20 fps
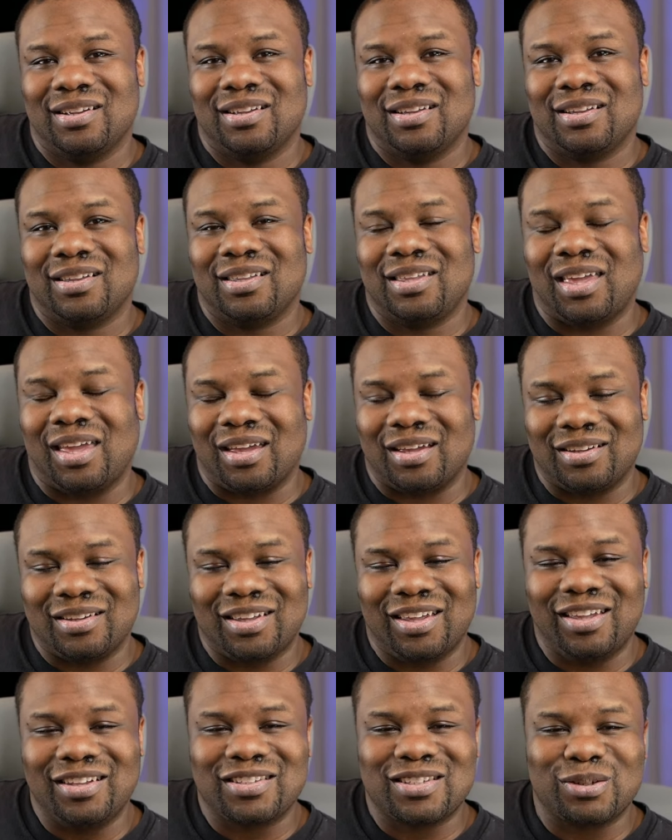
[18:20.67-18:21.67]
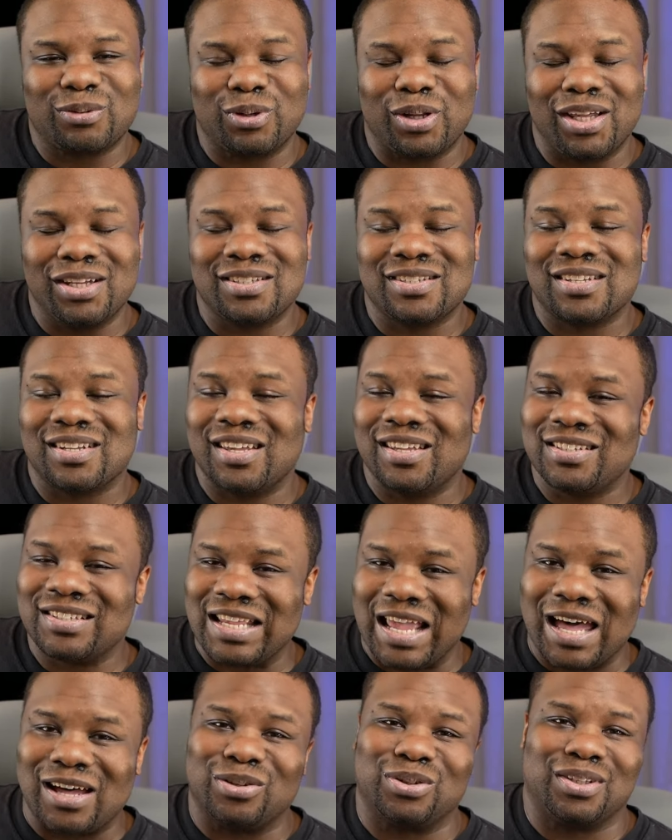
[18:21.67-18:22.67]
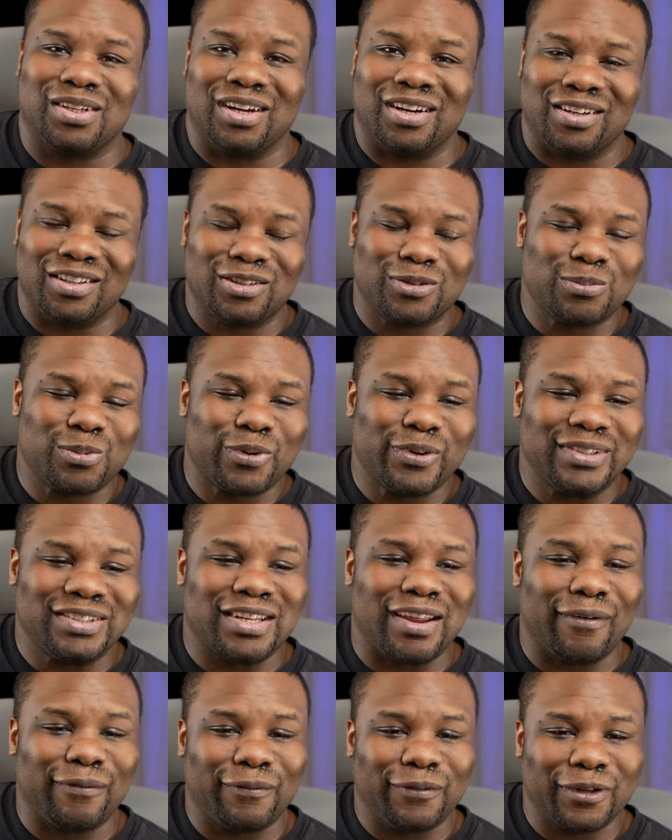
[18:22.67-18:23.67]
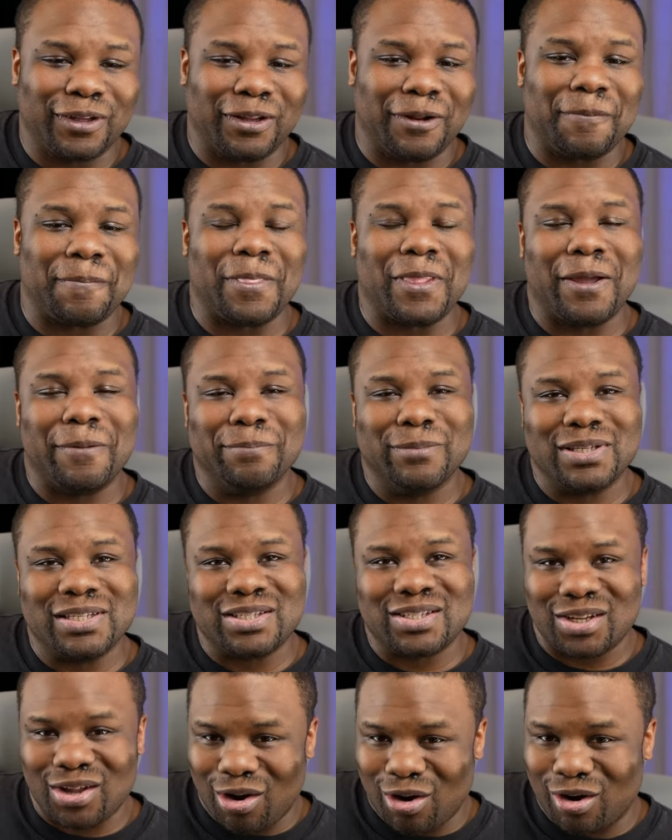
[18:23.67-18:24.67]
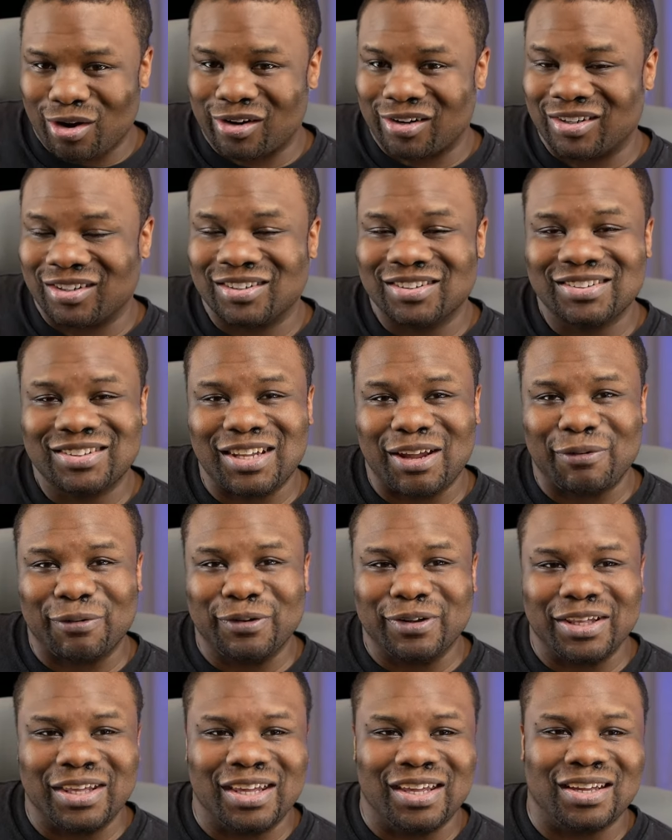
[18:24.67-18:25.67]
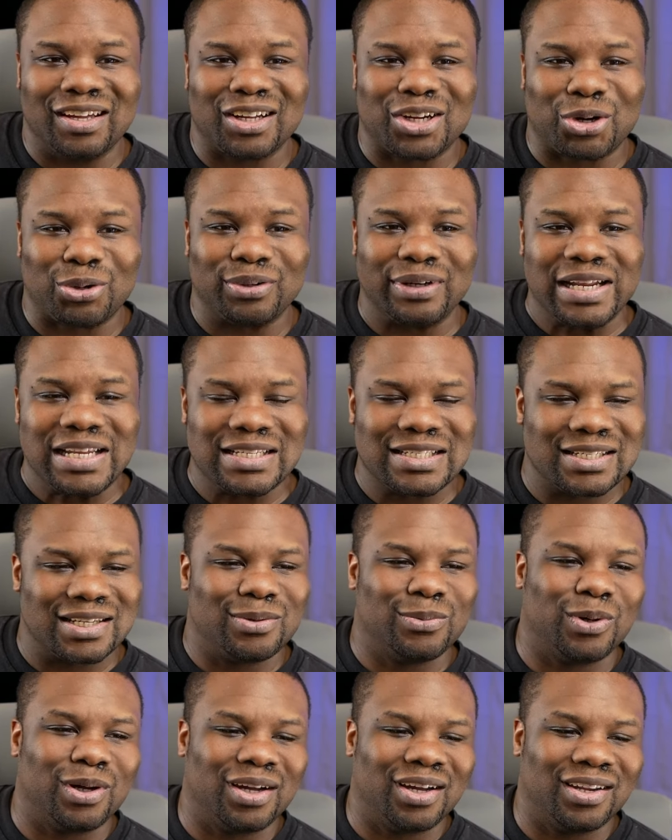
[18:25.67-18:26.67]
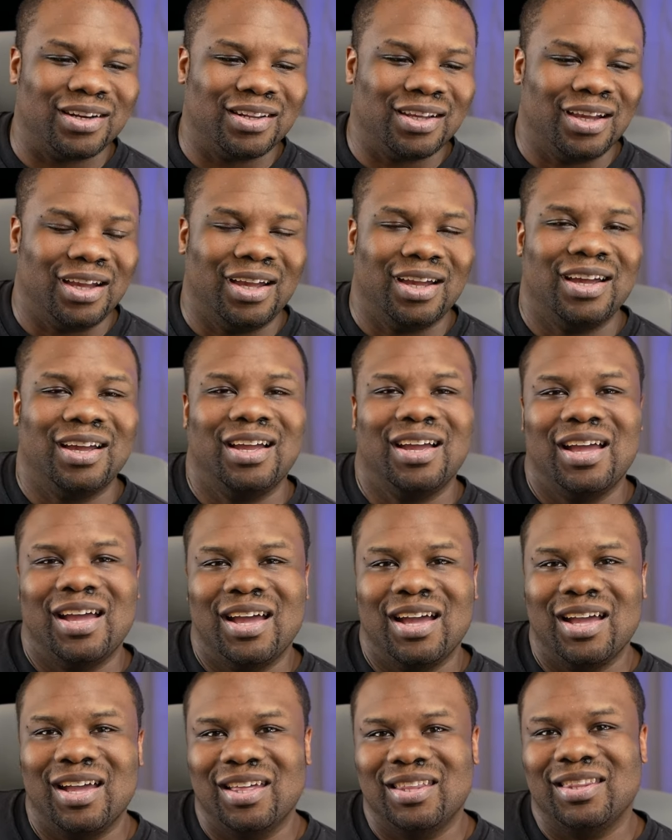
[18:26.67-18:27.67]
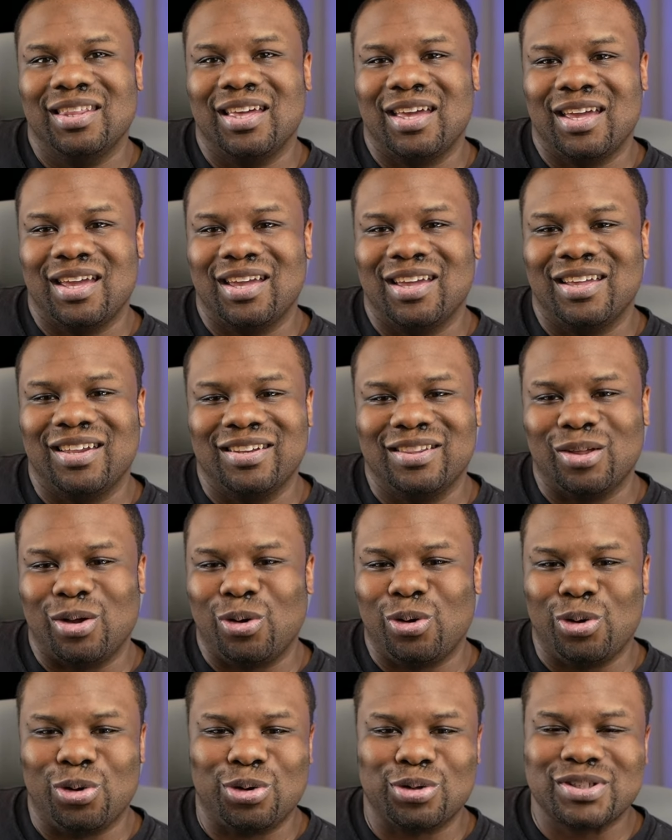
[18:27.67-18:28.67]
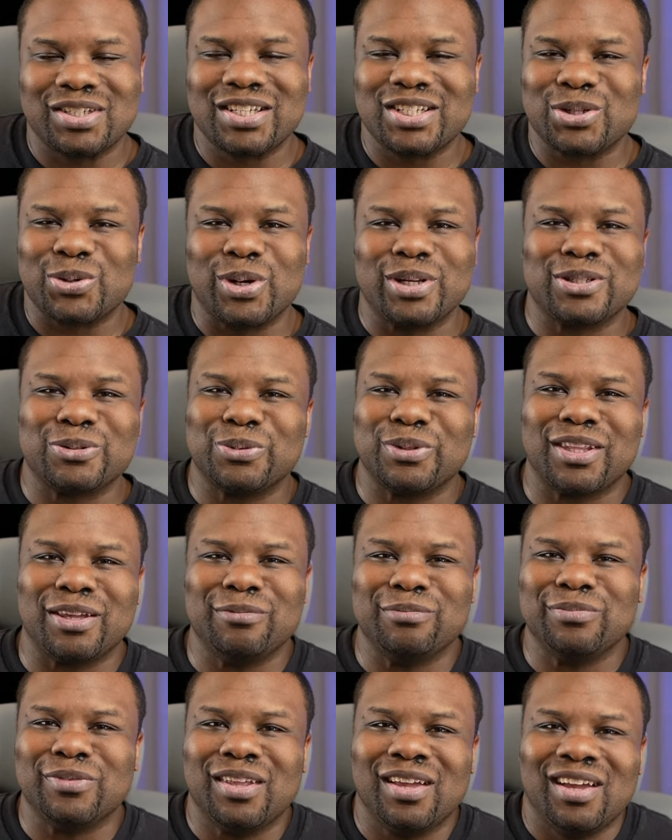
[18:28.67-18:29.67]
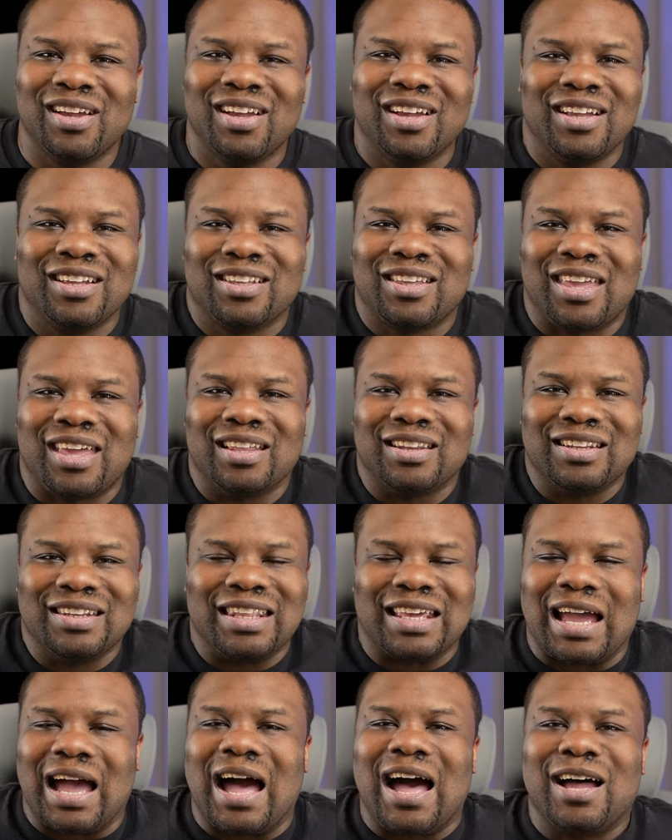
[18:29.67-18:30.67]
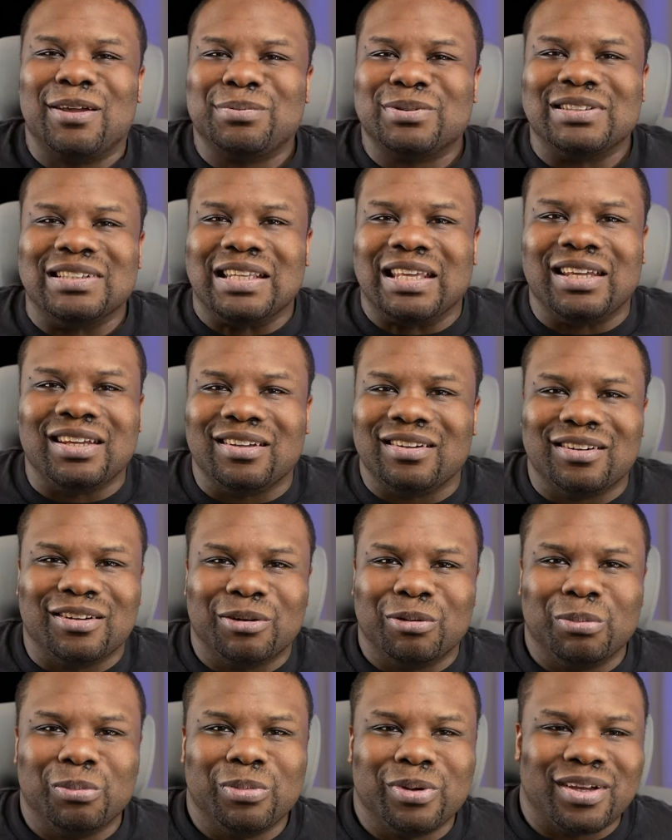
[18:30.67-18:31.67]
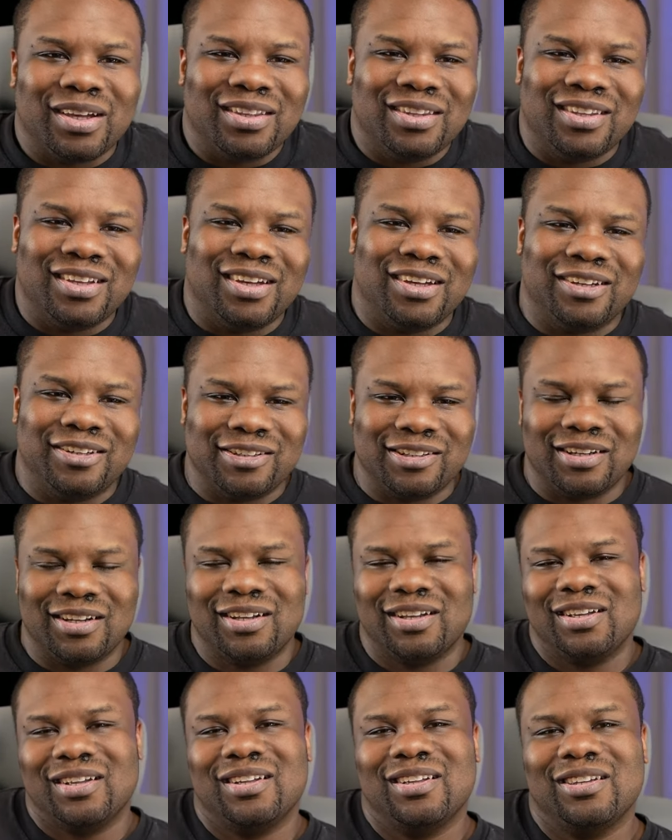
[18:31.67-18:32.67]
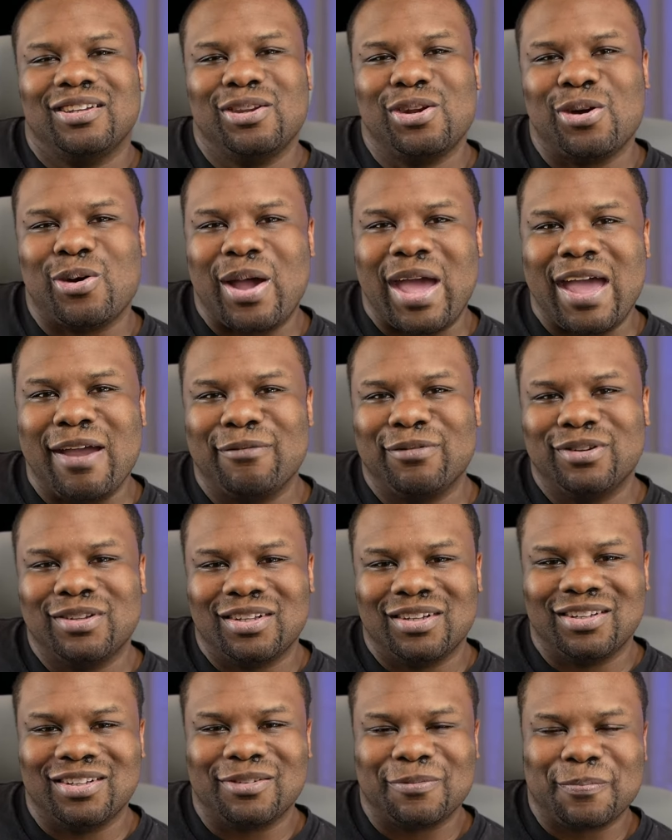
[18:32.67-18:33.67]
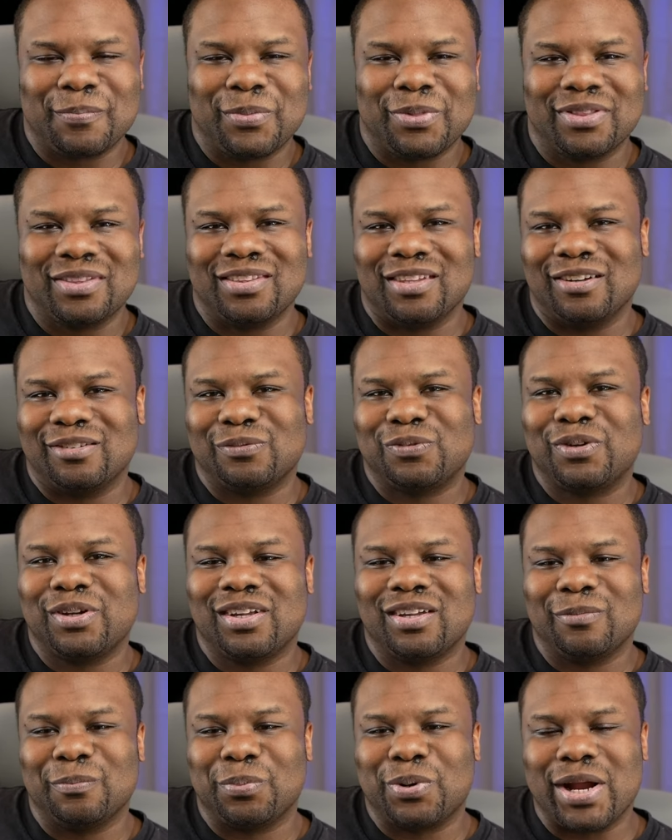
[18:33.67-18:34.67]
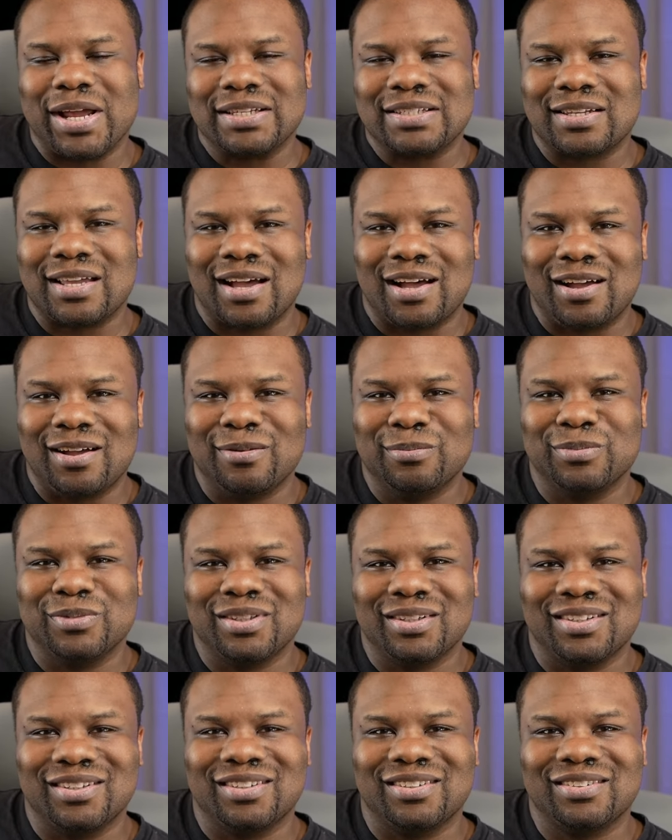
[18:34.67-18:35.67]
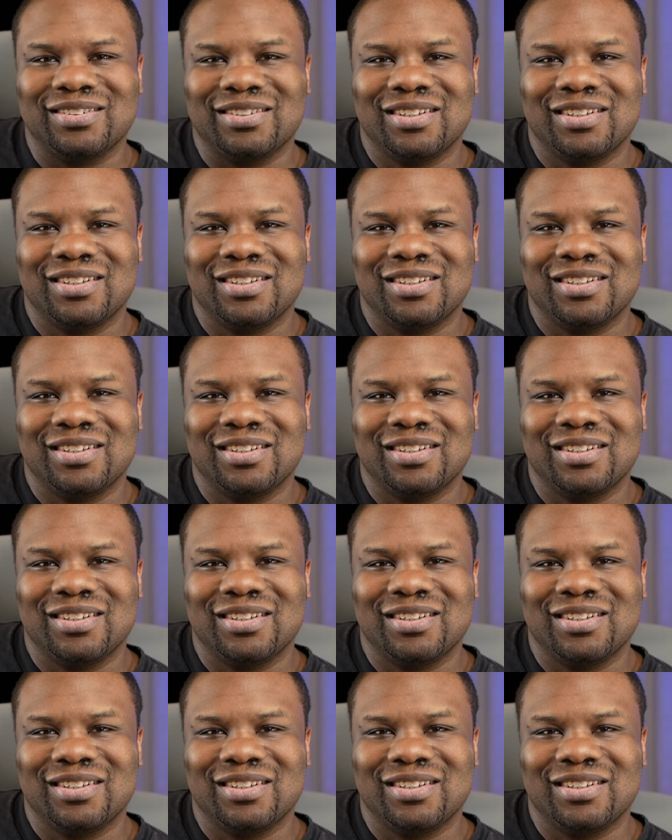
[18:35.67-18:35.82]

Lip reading: Yeah, it's out there. This movie is definitely bizarre. Definitely a crazy one. And then the whole situation with them killing the cops and eating them. And then, you know, having the freaking press come to,